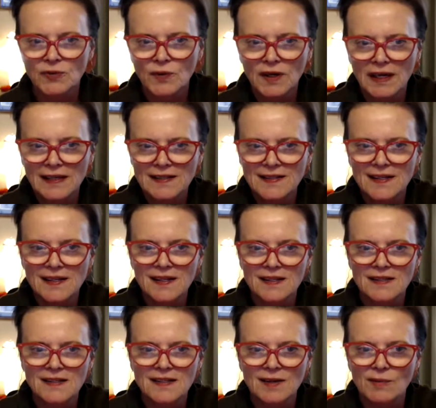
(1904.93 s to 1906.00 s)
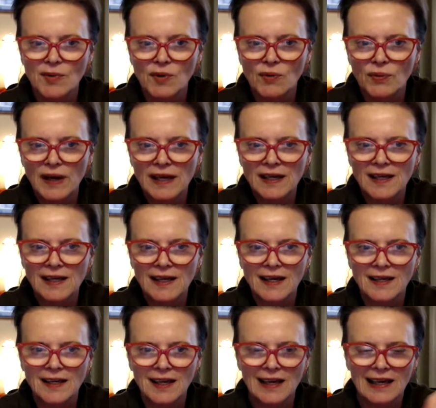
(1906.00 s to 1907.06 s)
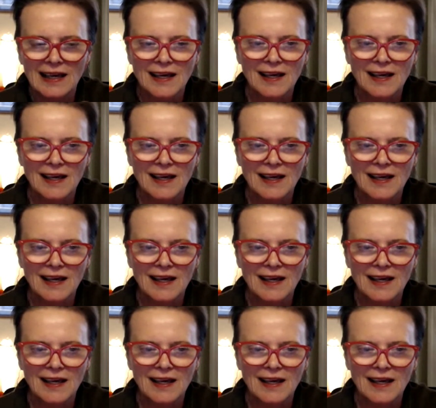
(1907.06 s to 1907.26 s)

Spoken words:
when I see this symbol radiating.